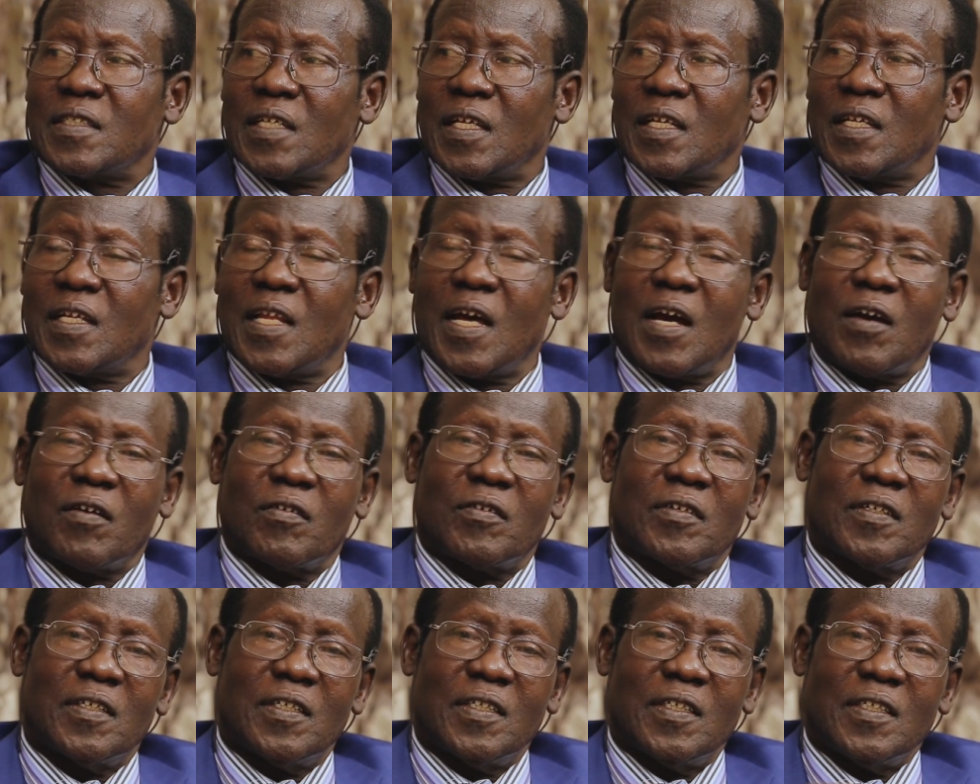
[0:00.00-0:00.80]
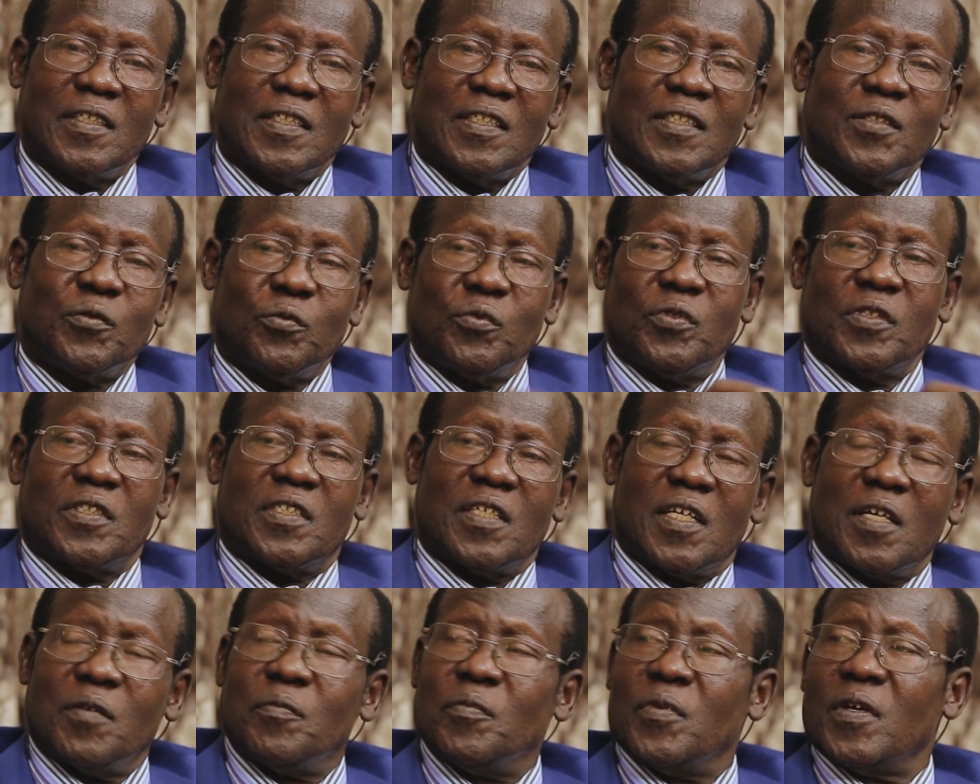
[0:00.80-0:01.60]
set down in
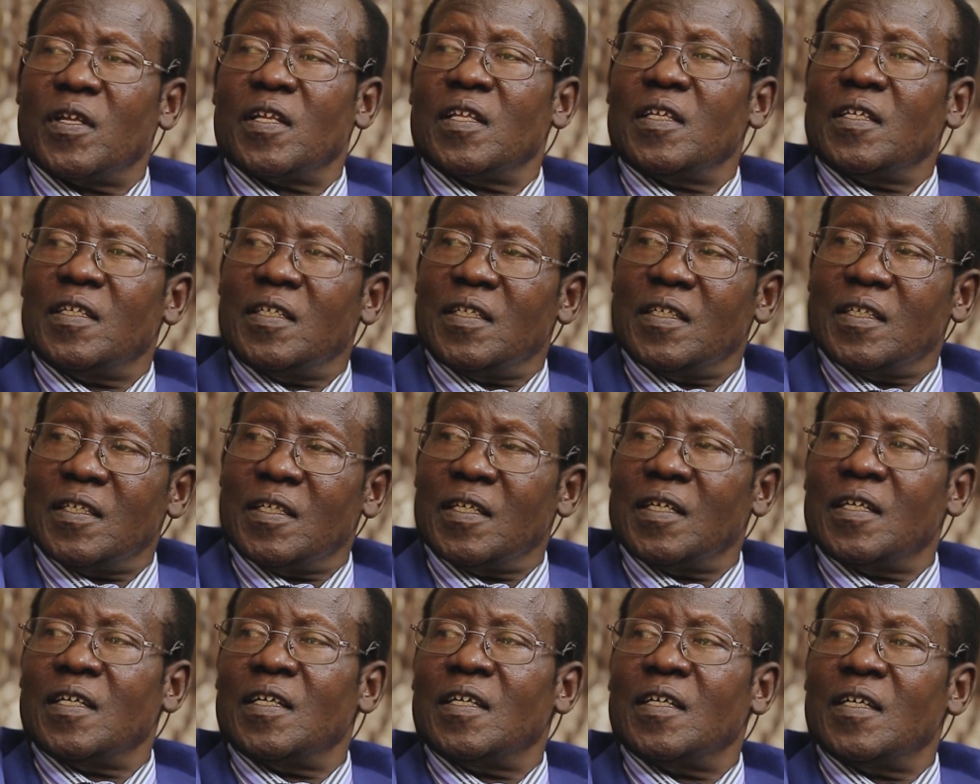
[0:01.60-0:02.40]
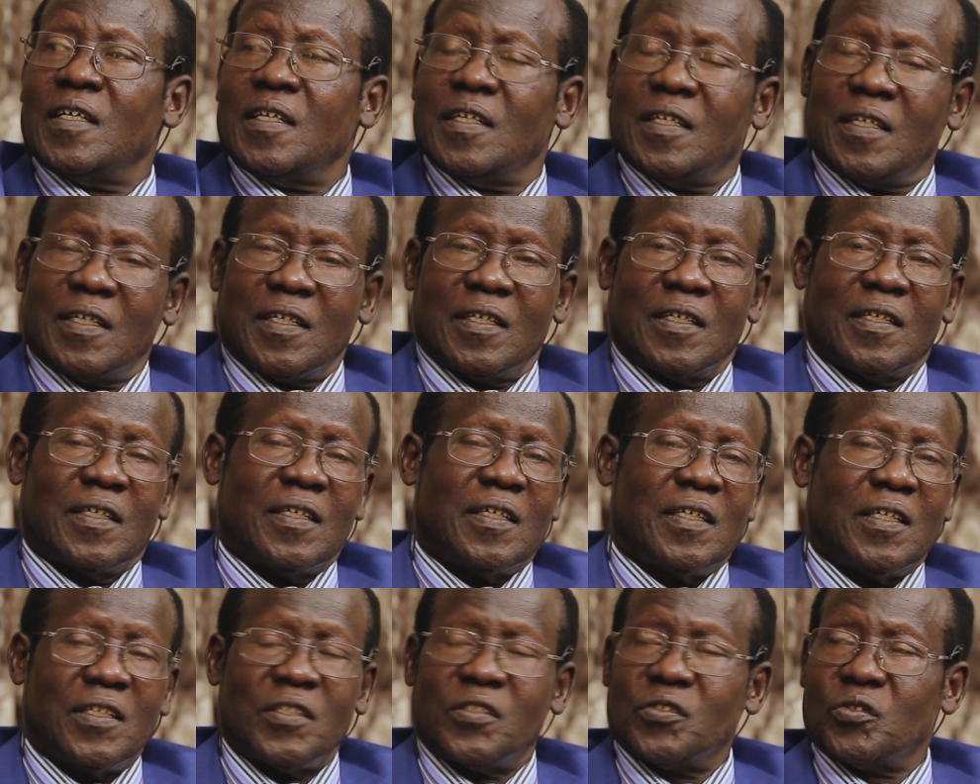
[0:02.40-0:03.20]
which every
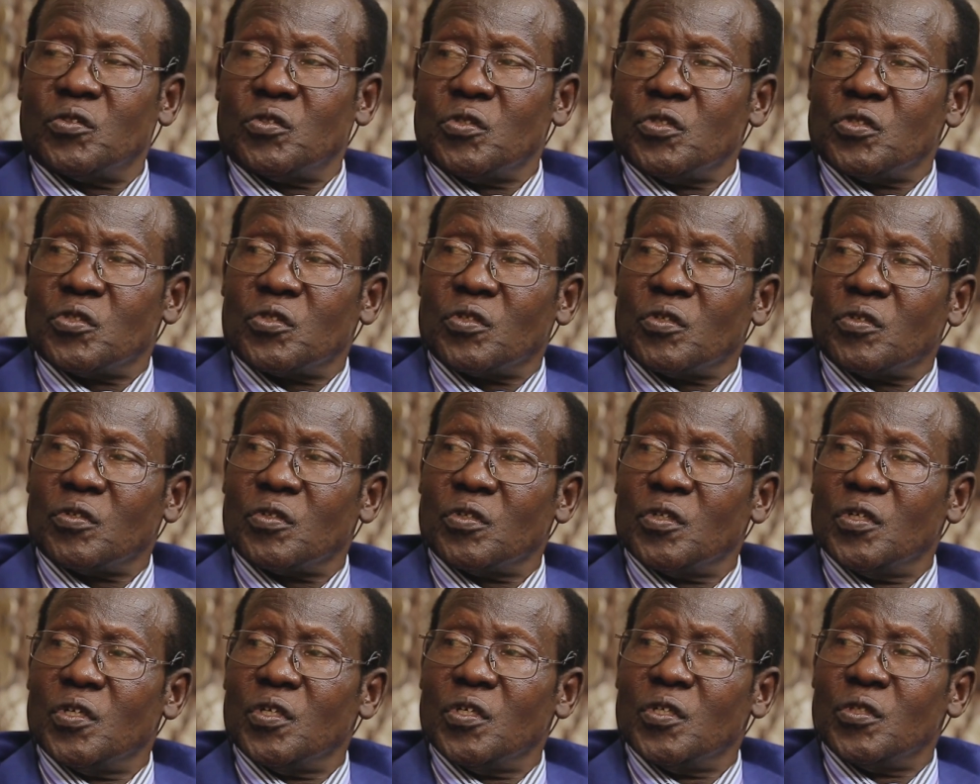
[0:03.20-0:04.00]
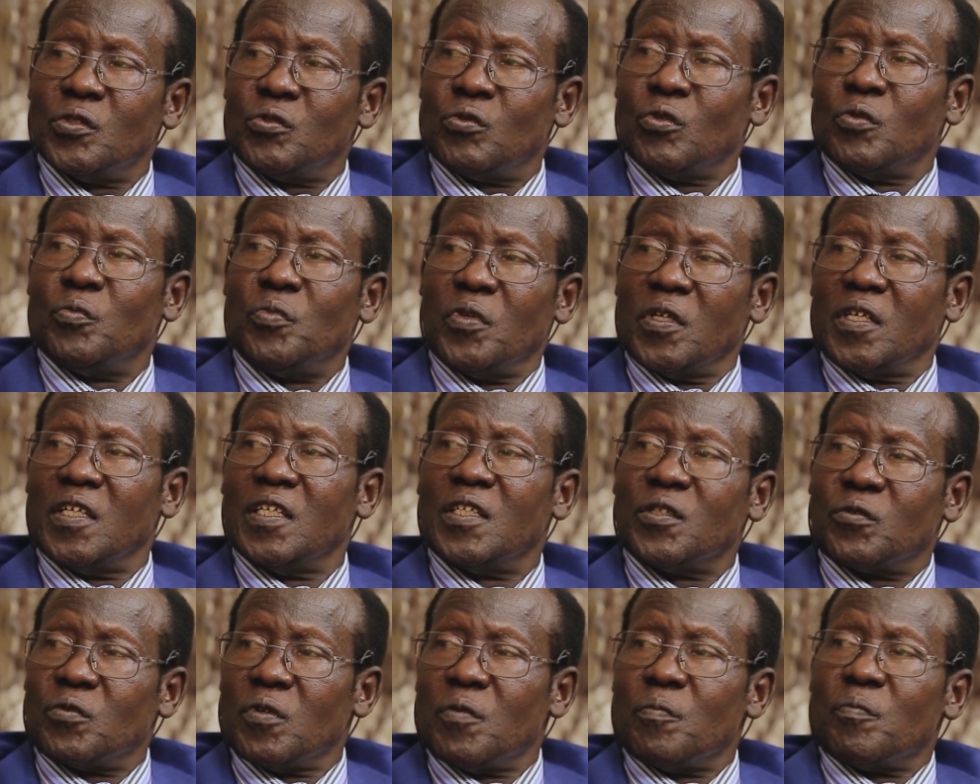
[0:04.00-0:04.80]
institution should
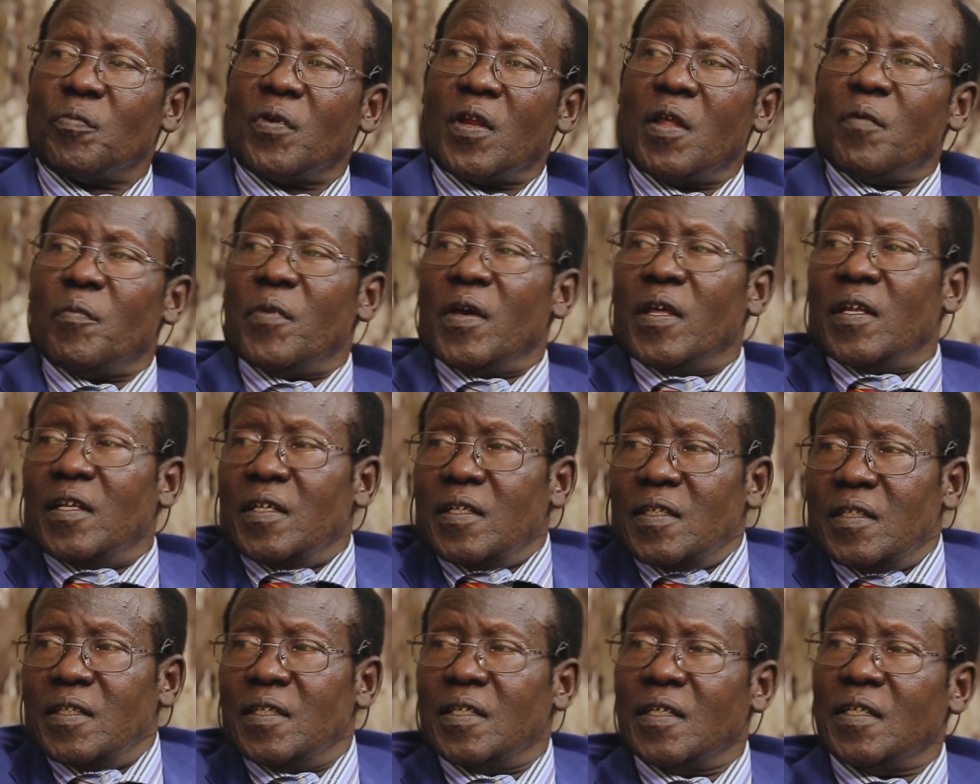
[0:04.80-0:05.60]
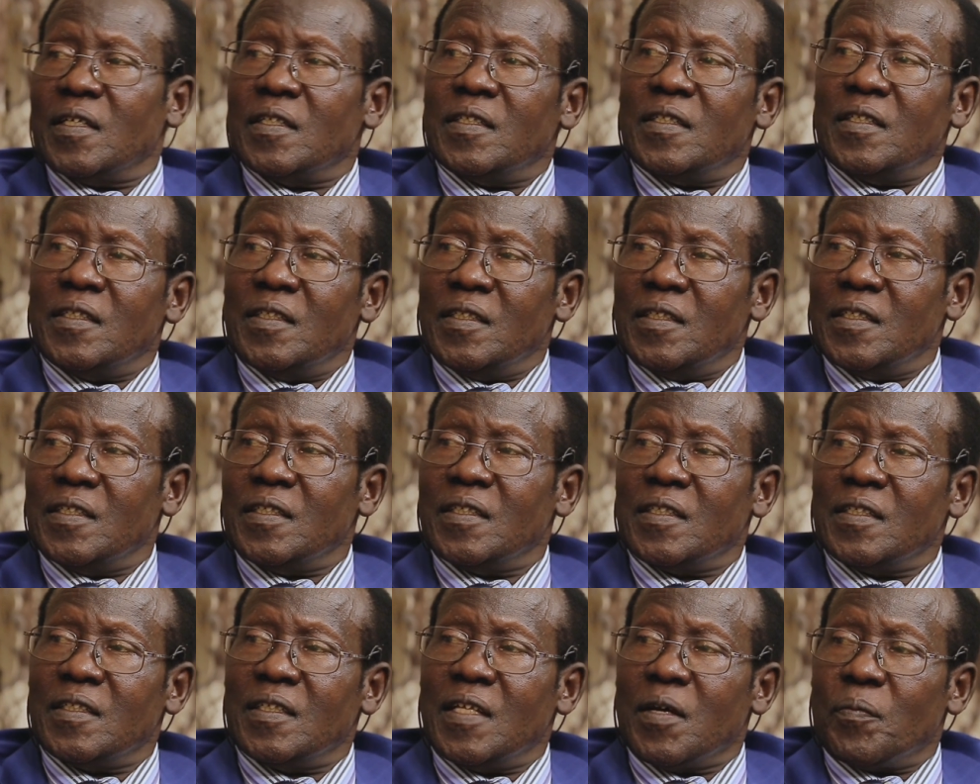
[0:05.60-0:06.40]
begin to implement
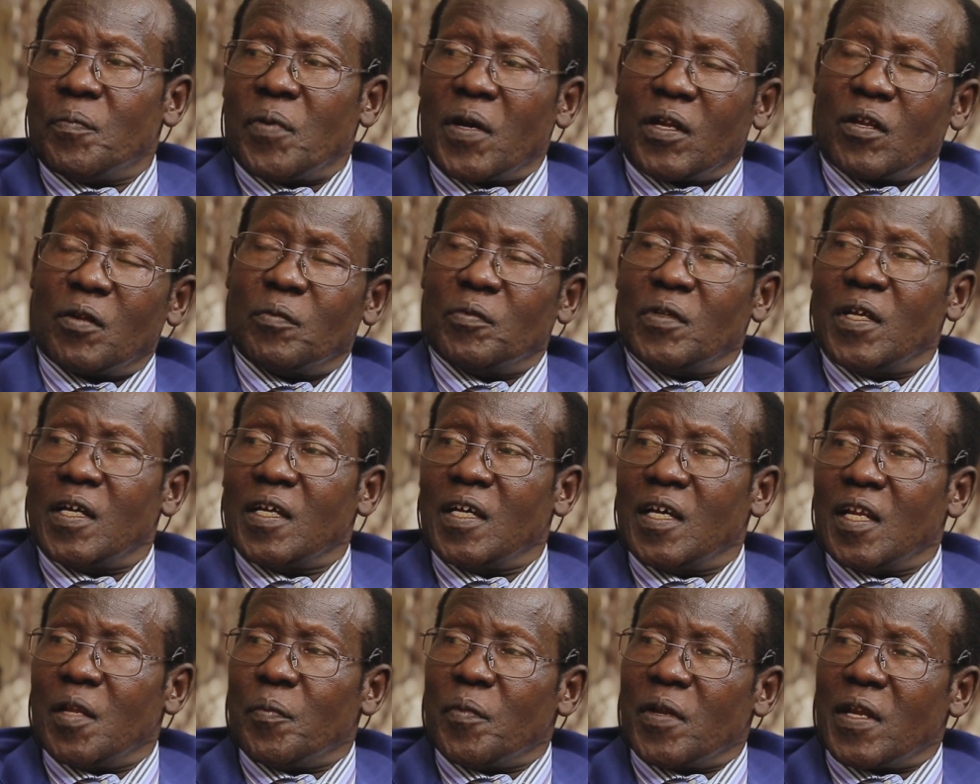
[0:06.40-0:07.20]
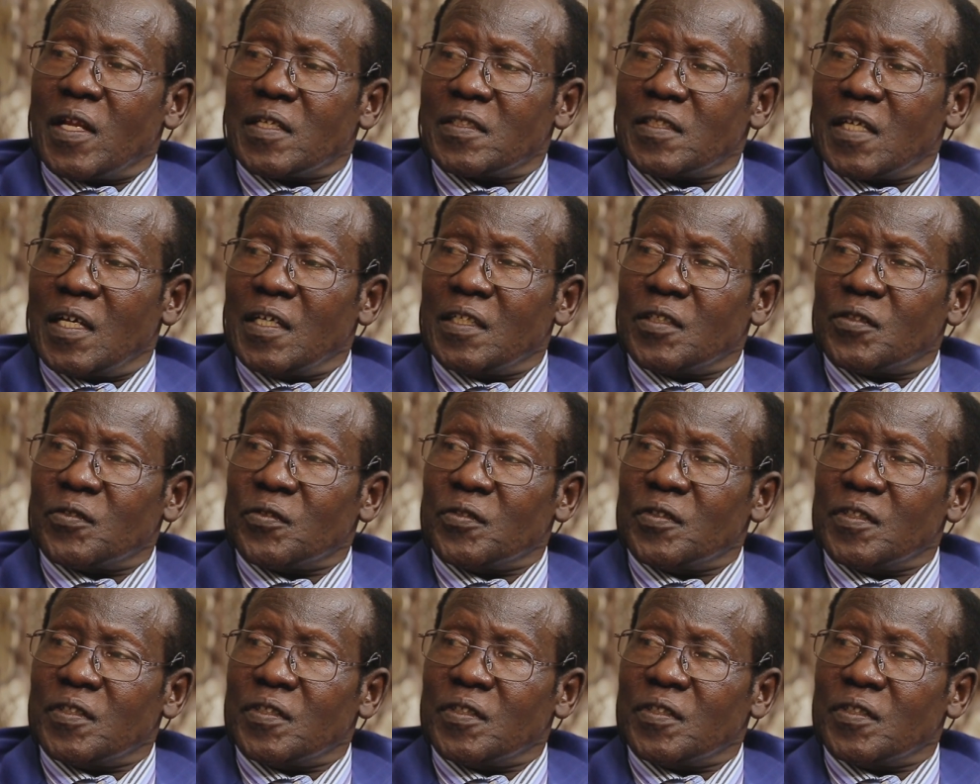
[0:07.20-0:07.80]
the part of the agreement assigned to